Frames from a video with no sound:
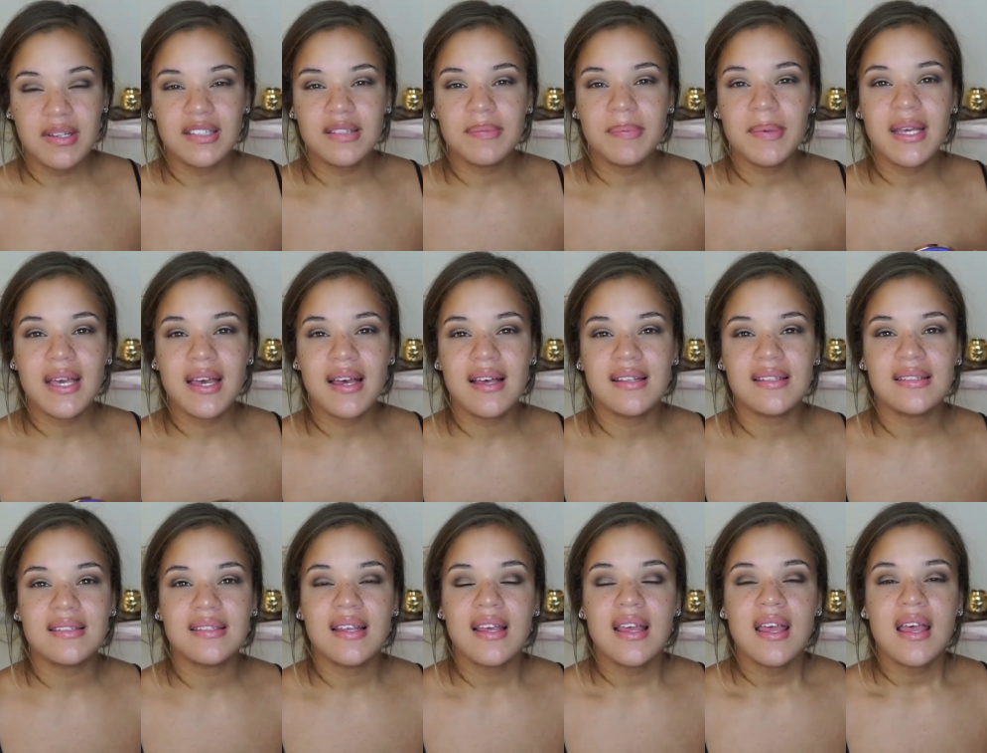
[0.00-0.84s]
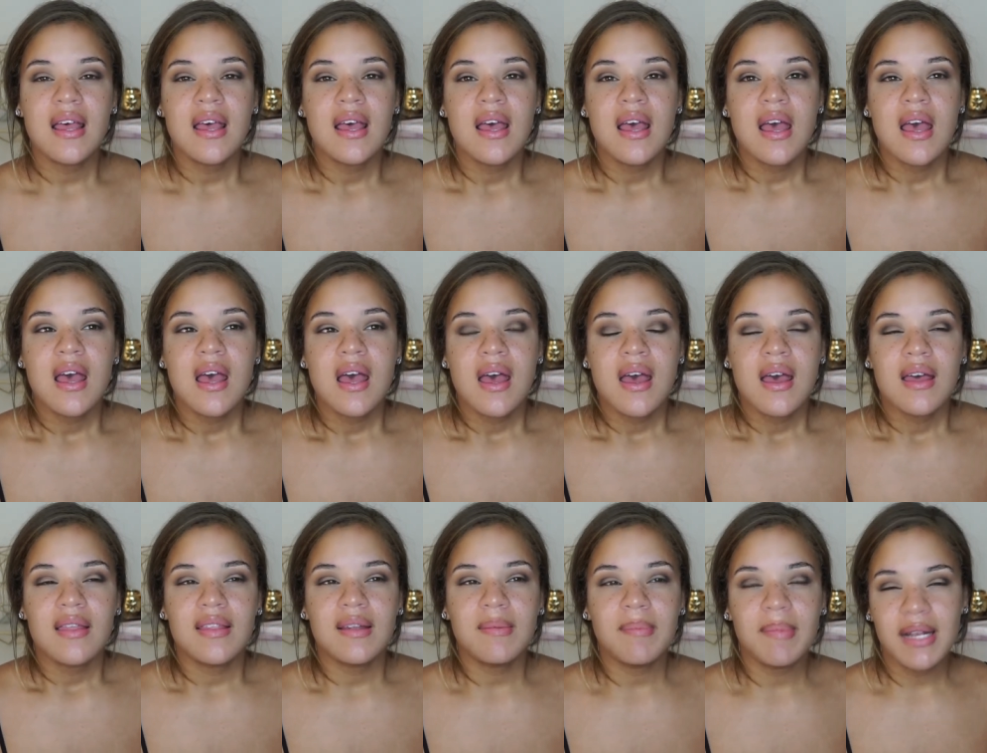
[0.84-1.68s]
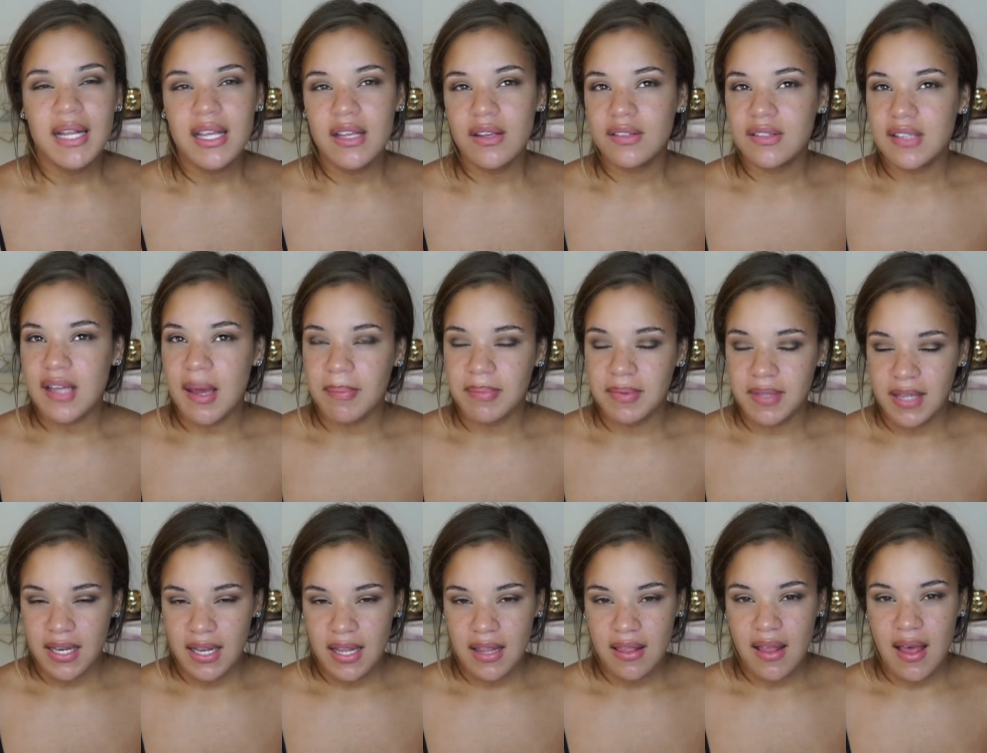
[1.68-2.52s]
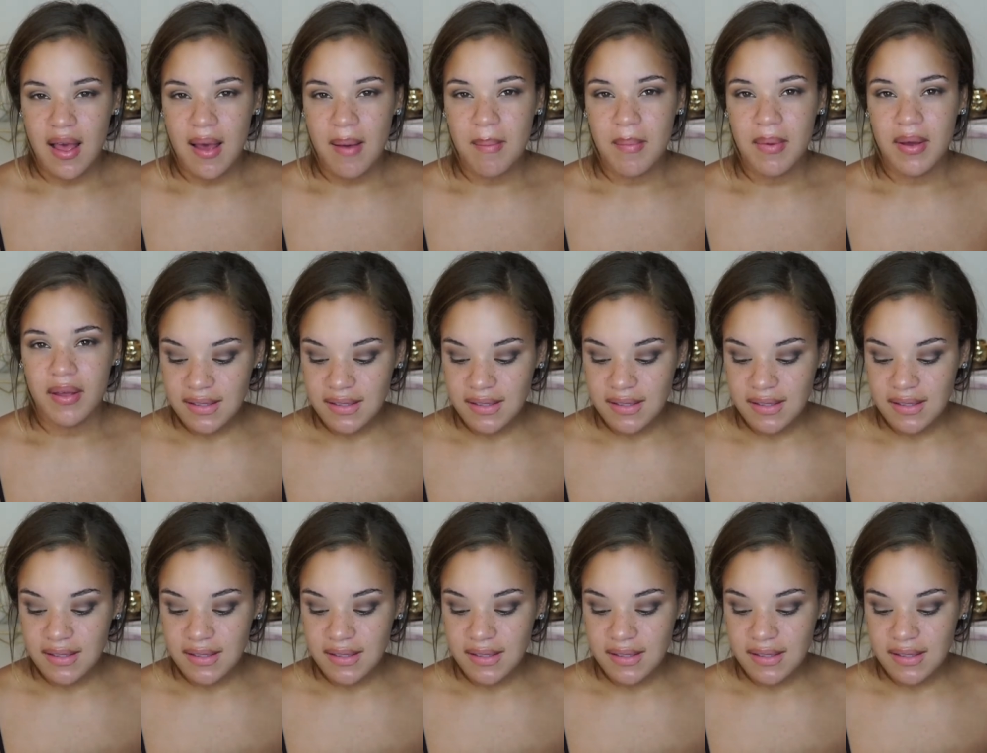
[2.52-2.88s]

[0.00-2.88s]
Just because the minute you stop dating them,